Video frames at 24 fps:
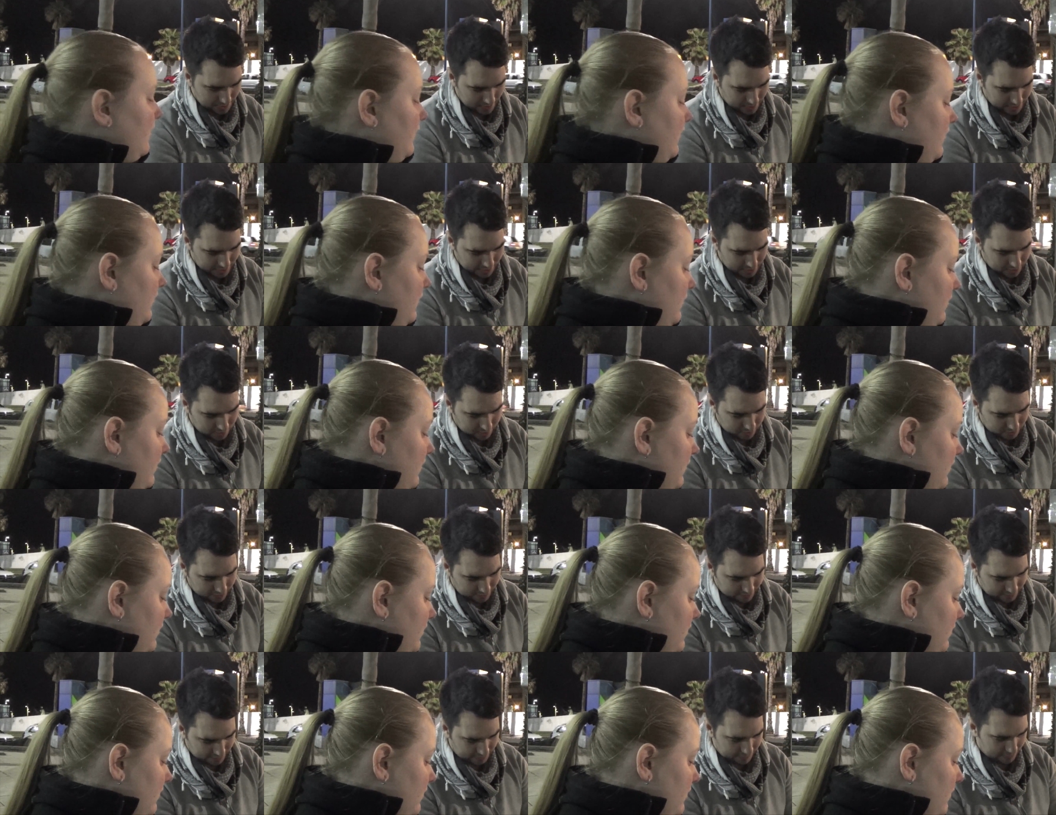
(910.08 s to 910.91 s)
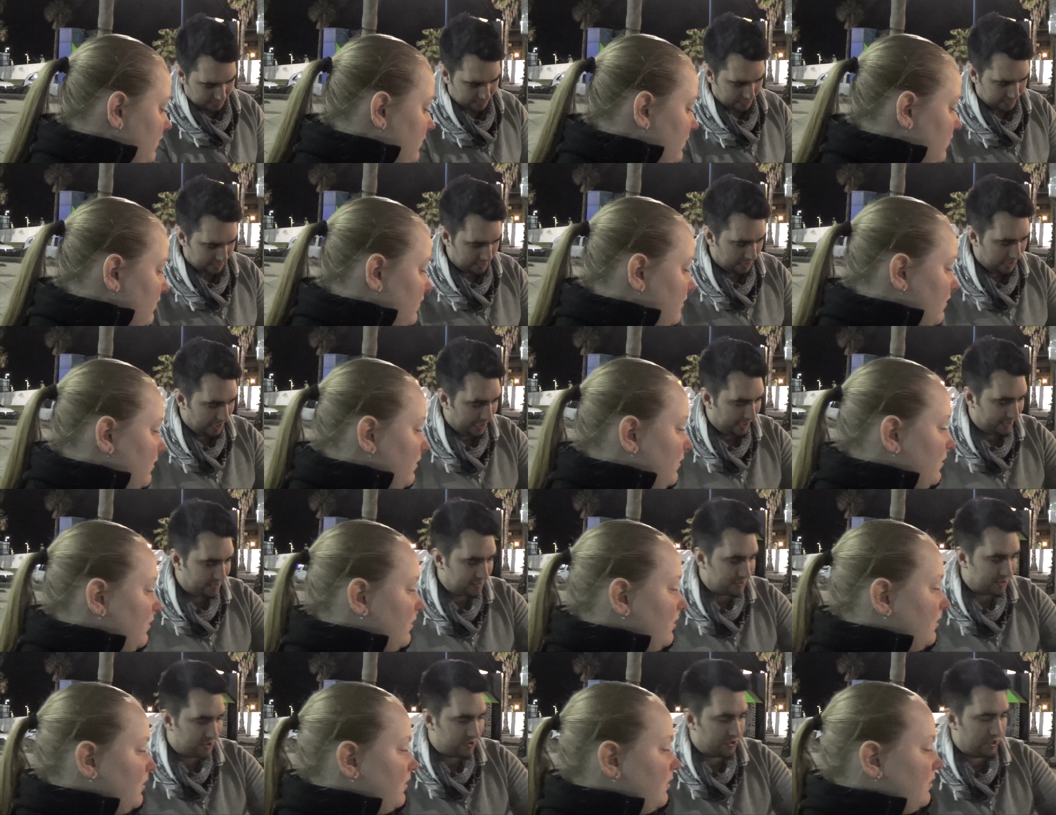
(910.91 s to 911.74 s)
Speaker 1: little
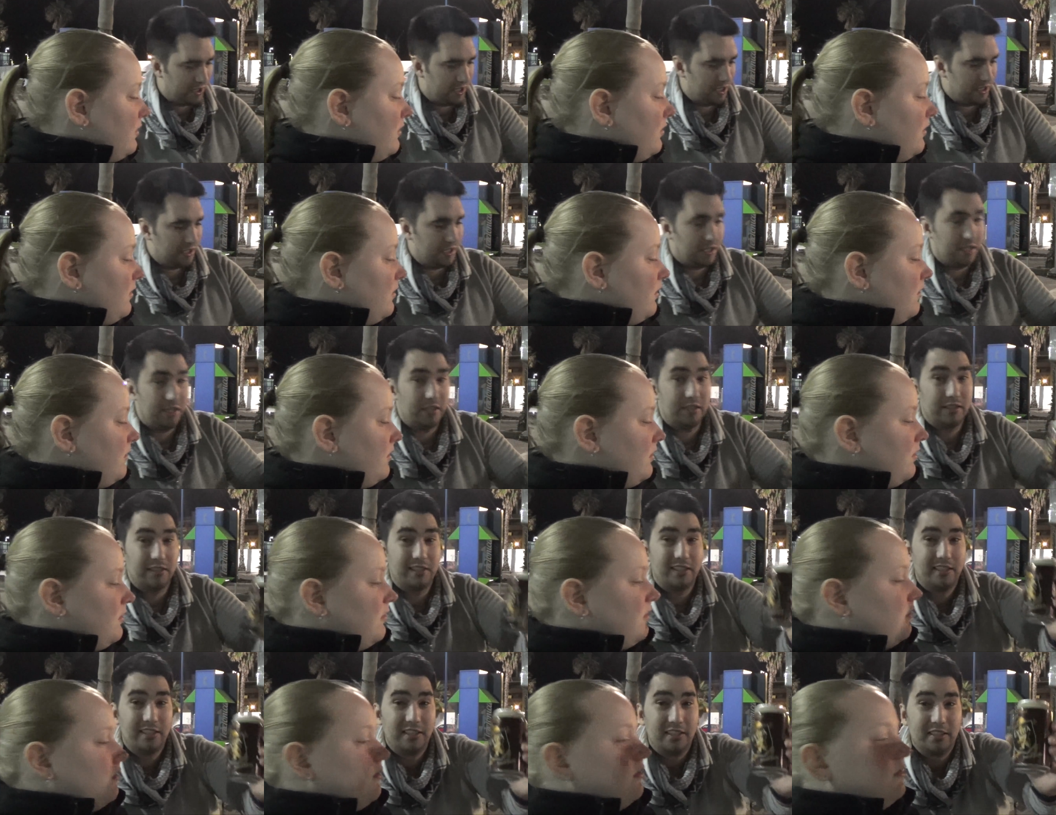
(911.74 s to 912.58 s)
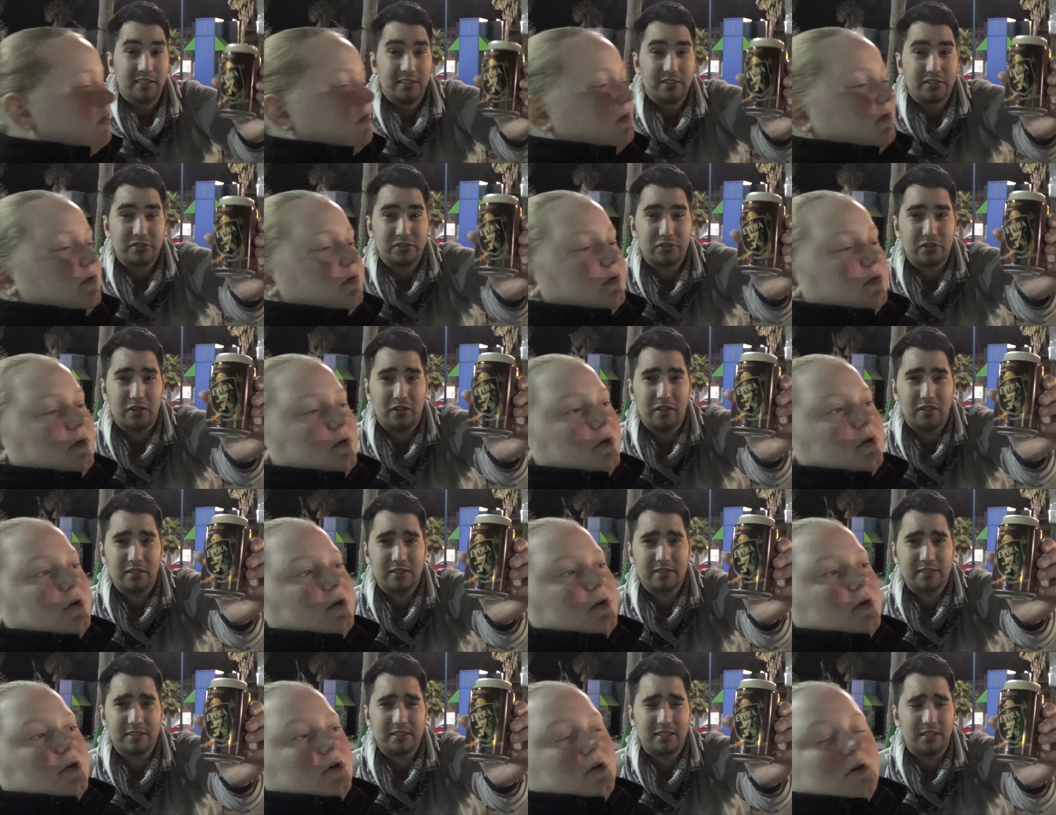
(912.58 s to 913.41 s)
extra
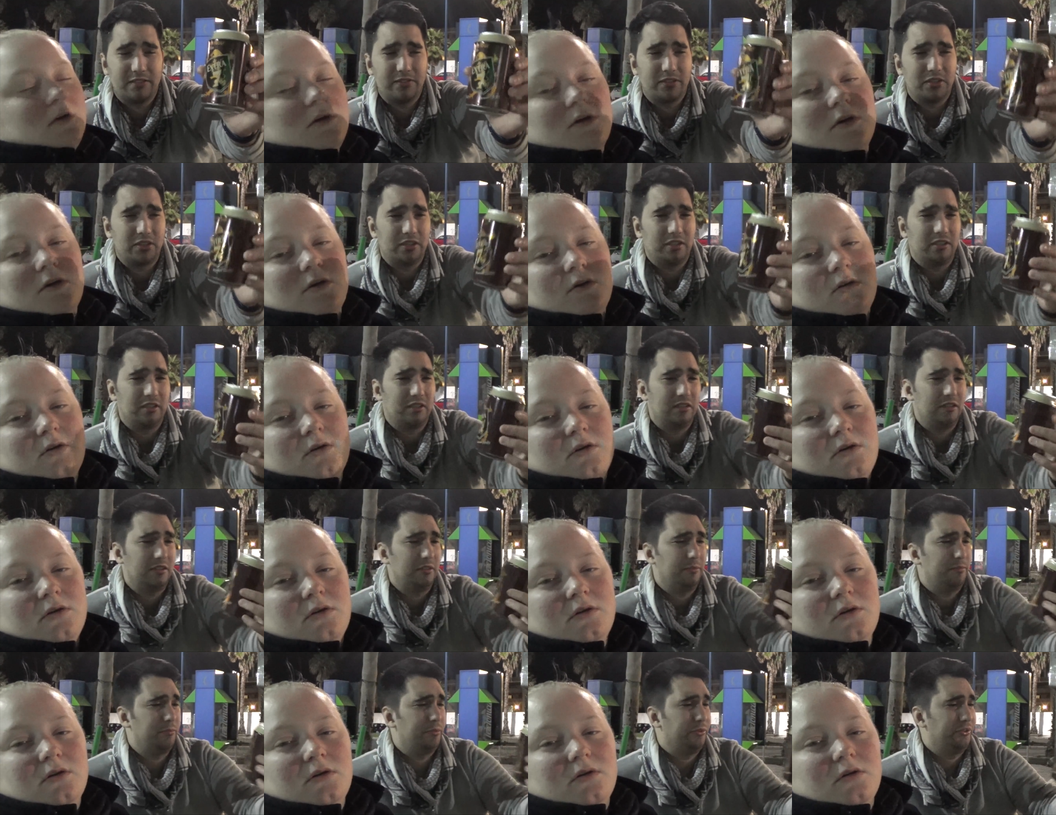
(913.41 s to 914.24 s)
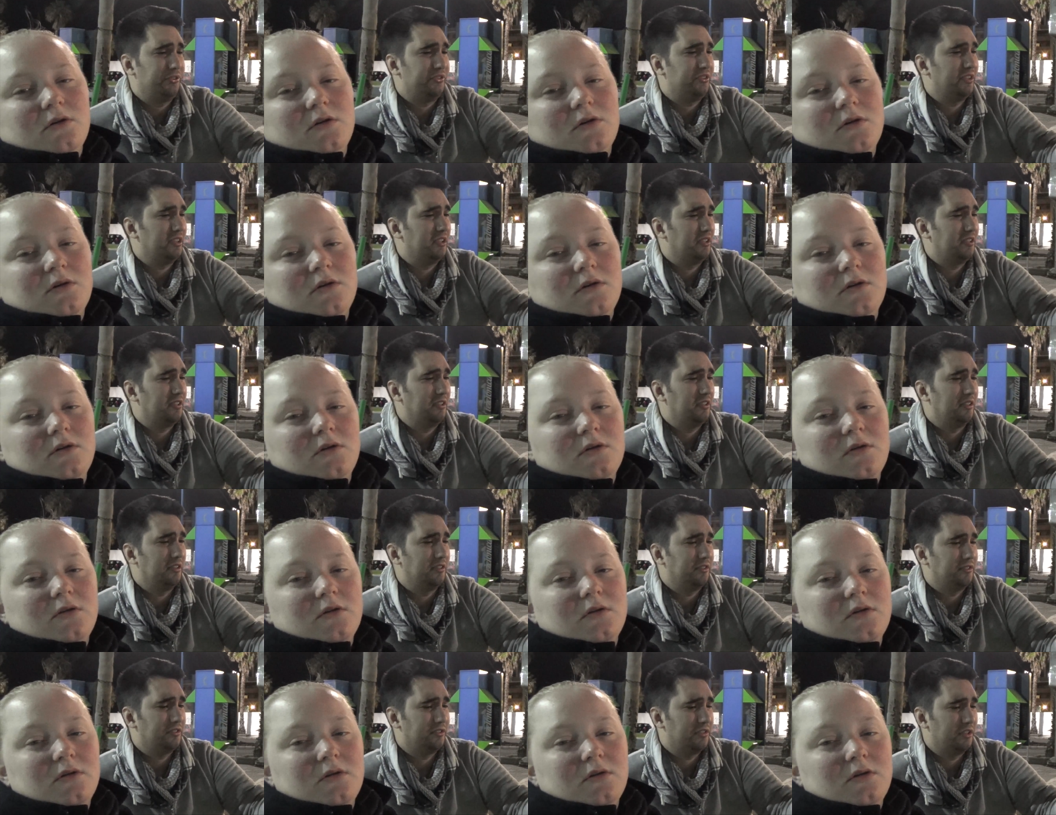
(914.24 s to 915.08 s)
strong seven percent
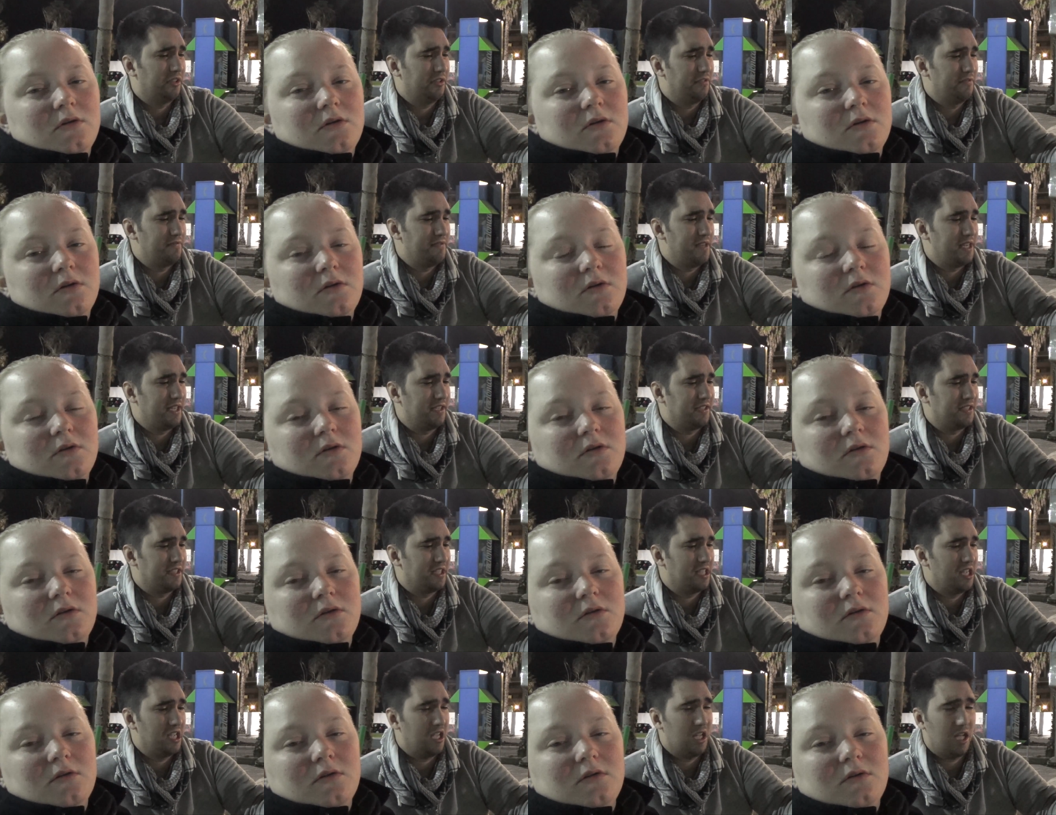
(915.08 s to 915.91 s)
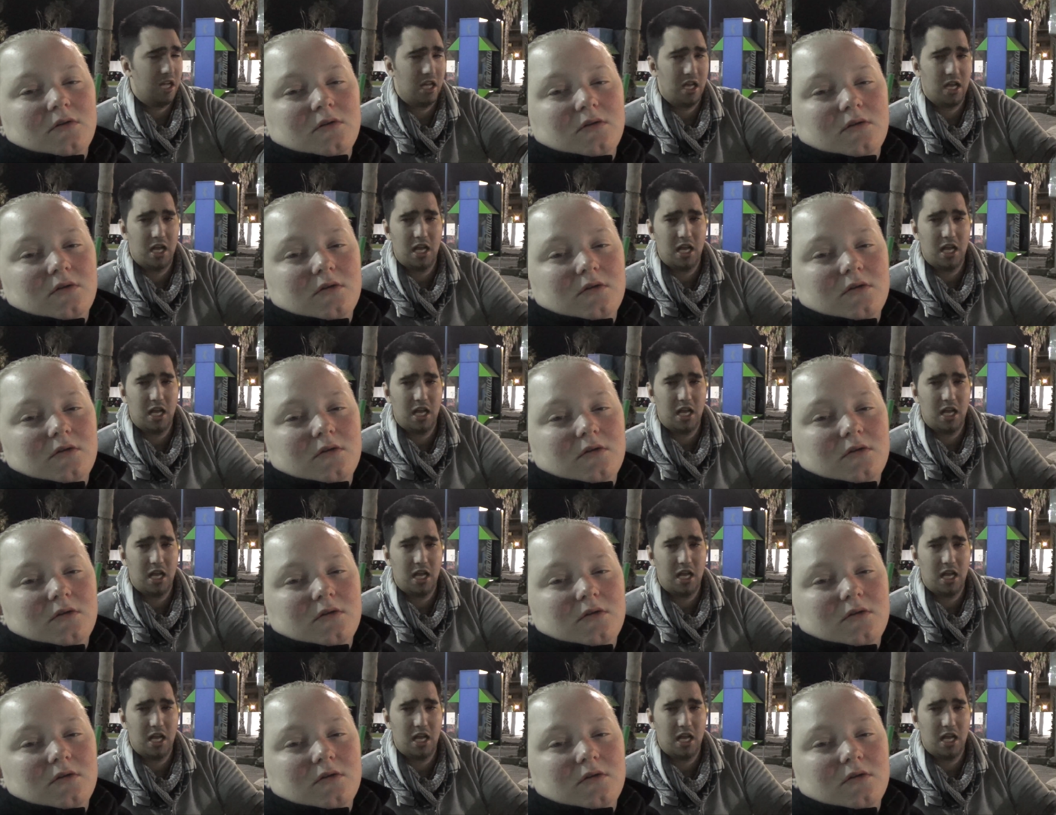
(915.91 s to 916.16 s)
cerveza